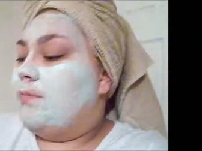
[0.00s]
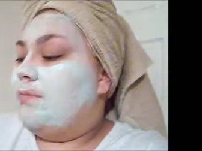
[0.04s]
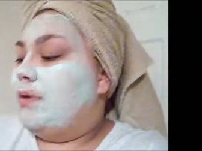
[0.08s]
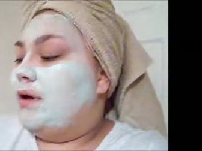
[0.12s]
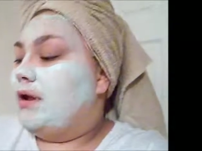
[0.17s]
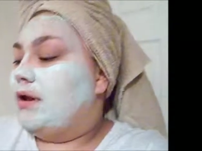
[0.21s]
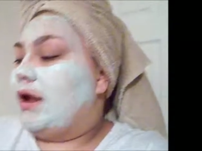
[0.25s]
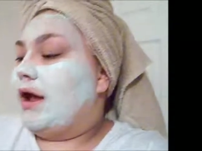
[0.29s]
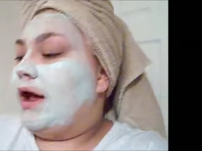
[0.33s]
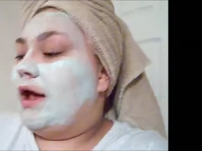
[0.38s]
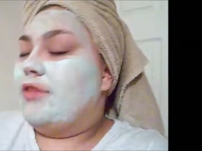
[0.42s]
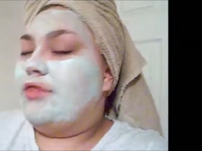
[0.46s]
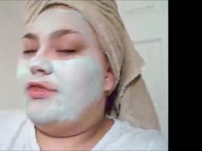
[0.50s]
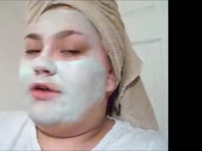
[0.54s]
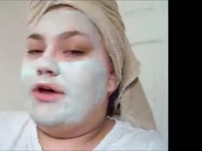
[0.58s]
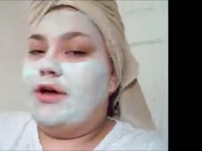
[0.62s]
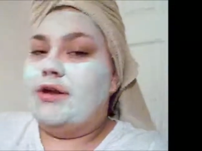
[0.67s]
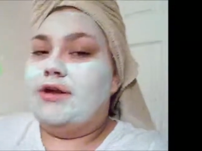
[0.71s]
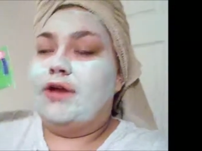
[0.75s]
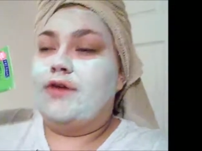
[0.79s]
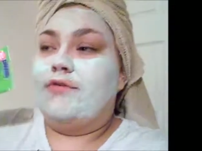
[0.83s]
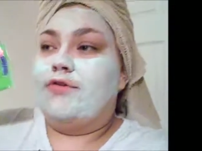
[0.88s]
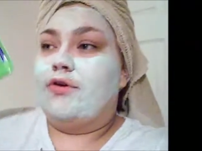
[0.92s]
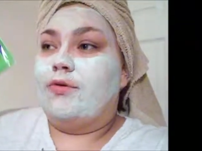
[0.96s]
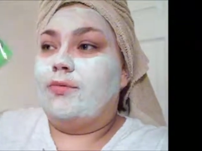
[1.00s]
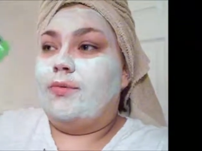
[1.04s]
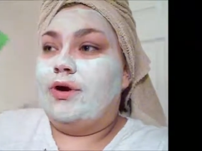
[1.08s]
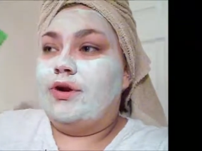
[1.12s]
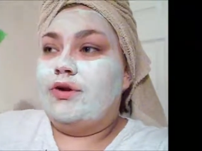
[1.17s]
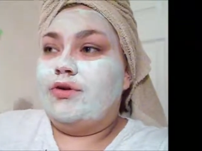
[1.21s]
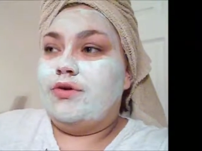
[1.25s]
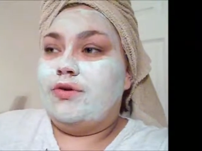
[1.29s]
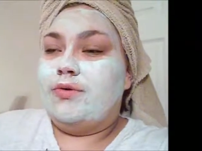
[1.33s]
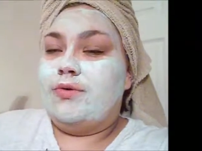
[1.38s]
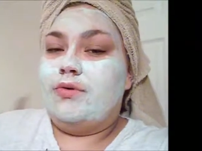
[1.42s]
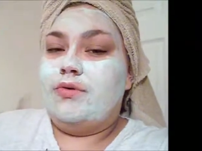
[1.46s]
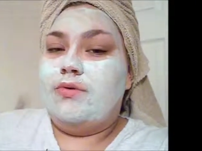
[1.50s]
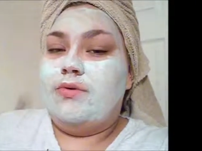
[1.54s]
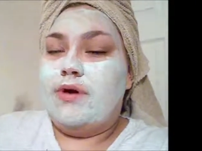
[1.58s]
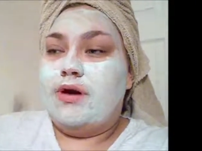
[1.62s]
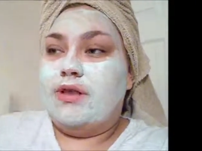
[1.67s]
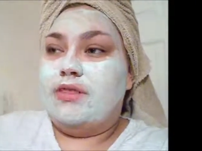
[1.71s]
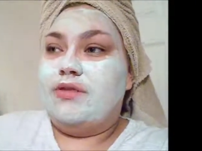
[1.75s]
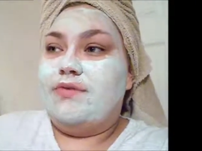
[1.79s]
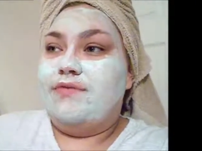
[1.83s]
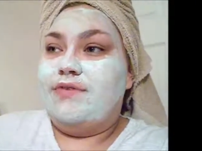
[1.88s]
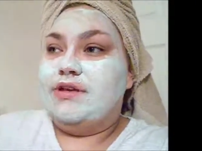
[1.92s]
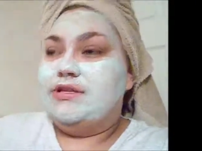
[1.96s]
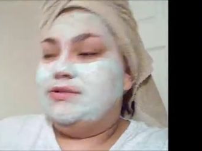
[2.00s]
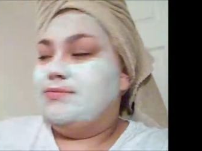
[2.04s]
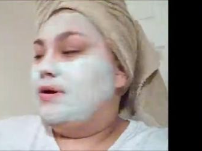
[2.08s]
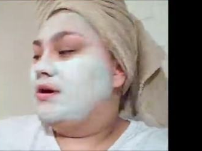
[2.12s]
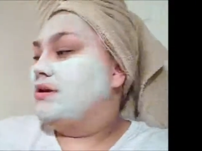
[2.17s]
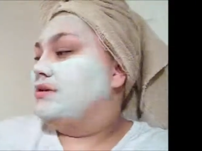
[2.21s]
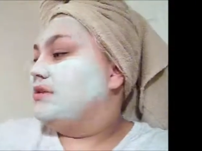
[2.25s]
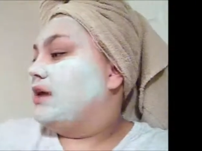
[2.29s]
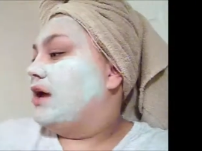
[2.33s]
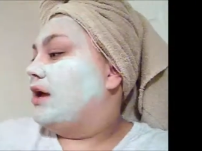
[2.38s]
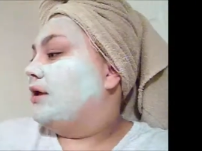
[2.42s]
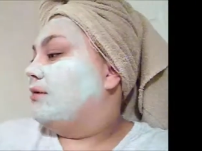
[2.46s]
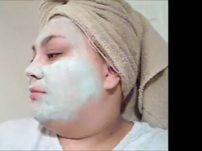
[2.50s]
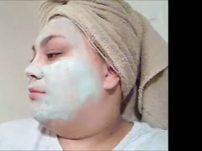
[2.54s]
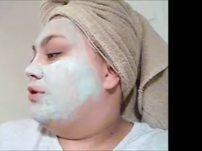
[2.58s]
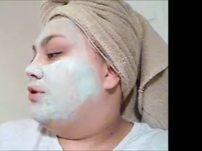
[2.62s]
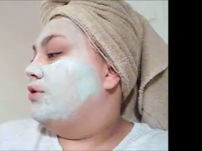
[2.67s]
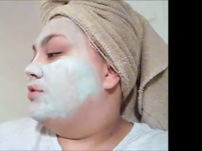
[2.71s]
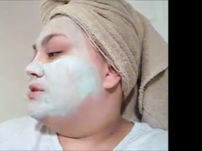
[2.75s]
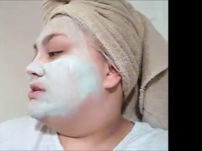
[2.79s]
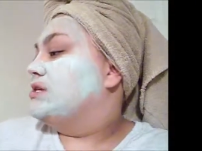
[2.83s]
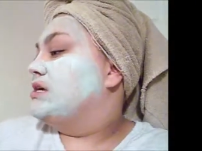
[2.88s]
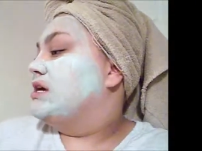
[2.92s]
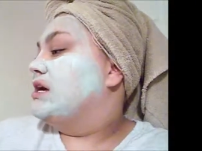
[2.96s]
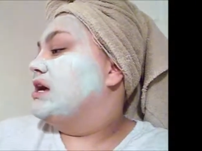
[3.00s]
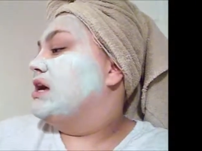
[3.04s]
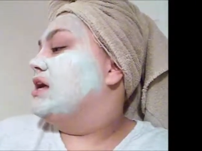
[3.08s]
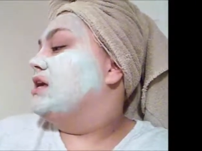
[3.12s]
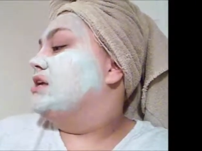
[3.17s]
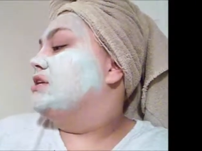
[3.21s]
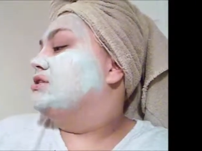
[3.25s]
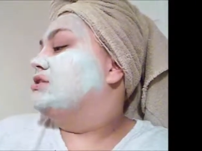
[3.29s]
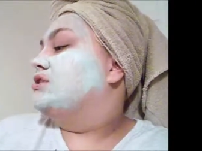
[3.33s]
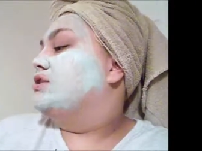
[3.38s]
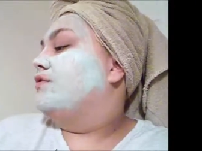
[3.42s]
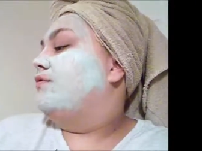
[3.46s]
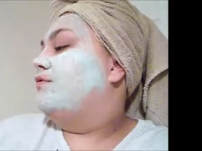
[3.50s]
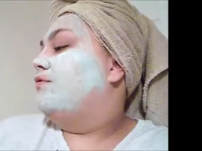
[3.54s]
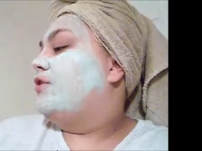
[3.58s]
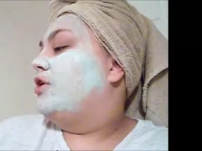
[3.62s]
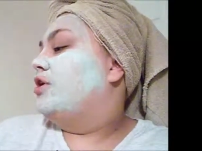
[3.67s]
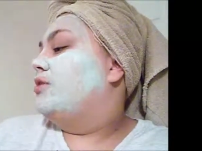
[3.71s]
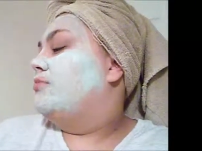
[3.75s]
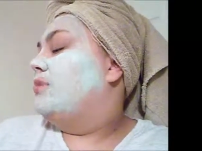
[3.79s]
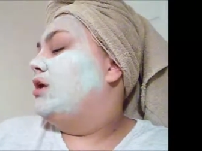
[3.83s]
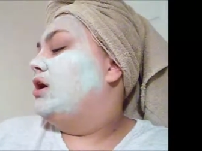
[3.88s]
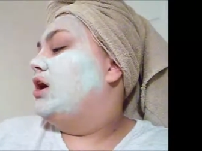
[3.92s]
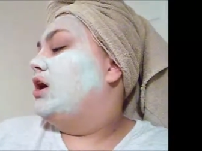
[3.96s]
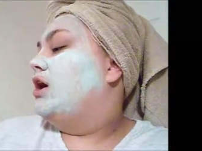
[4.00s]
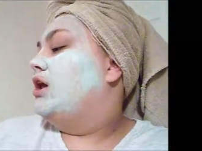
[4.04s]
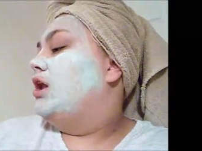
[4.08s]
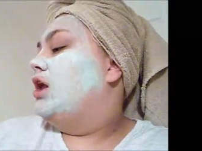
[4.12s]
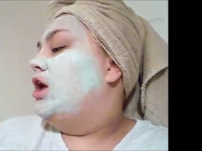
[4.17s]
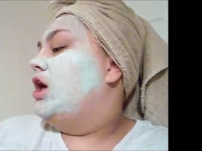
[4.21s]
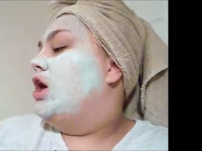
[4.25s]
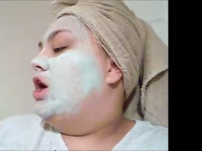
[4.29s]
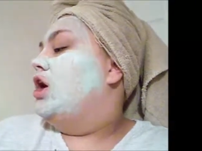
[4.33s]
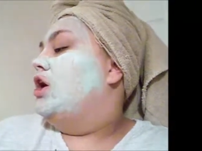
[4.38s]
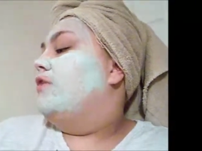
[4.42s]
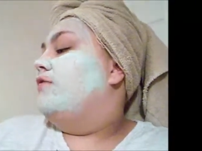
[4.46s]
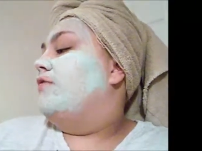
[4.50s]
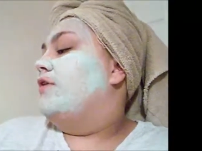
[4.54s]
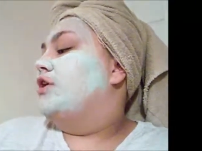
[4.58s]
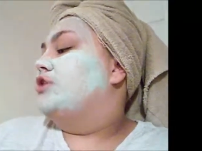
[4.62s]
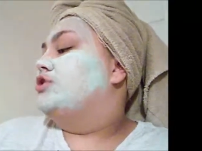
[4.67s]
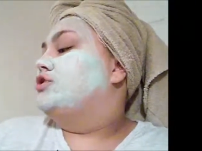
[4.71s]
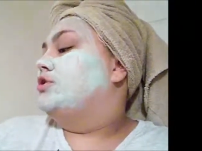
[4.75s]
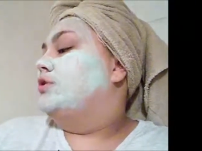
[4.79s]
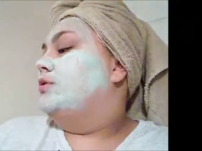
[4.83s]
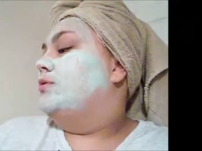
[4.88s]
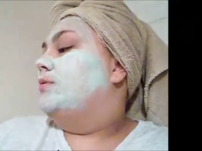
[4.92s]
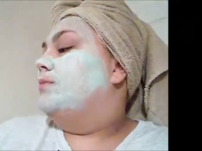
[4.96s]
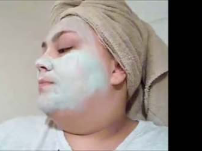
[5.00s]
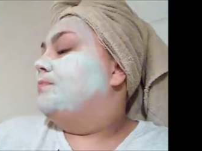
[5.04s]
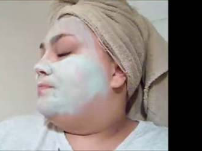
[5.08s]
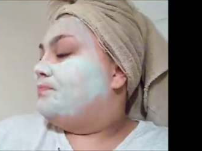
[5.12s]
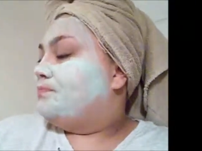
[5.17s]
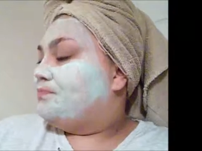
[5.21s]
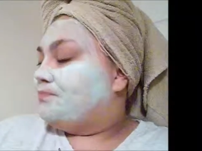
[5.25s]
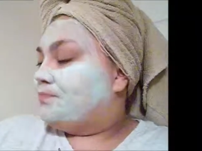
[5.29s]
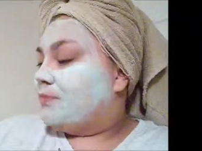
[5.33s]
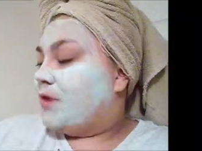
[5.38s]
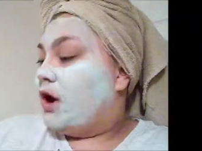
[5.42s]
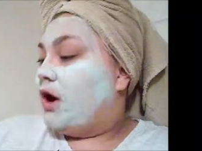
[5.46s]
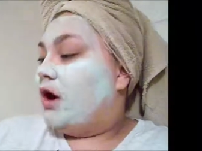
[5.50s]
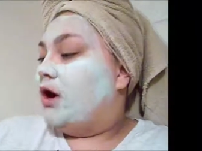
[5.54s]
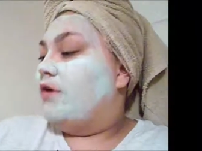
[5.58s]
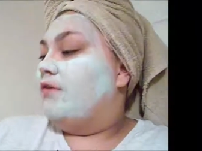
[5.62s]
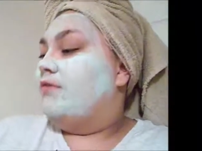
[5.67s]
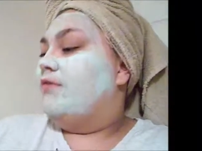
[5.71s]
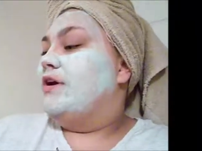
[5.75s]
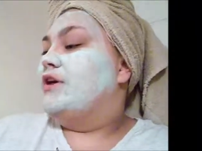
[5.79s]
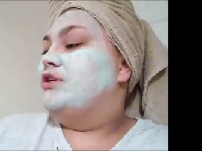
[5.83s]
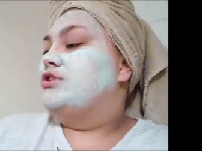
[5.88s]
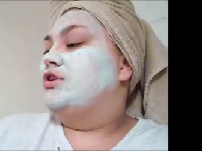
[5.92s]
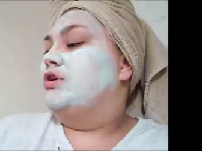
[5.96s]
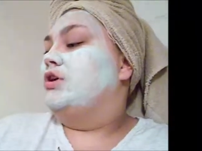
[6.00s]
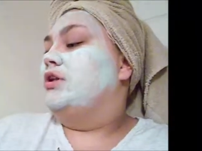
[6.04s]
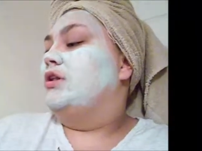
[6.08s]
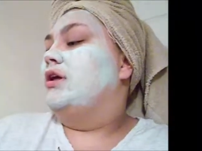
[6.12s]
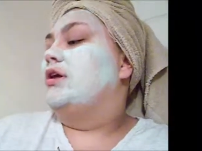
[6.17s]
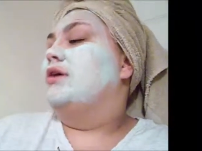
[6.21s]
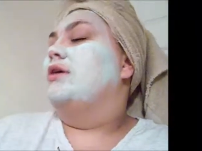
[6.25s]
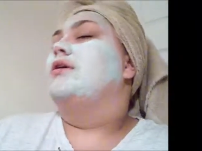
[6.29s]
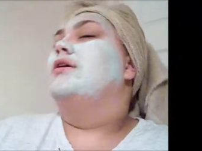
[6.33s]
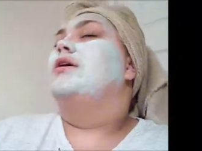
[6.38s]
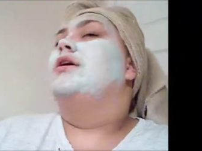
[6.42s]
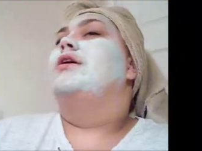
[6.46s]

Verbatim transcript: But I thought, if you're wondering real quick, the face mask I'm using is the Freeman facial, or facial,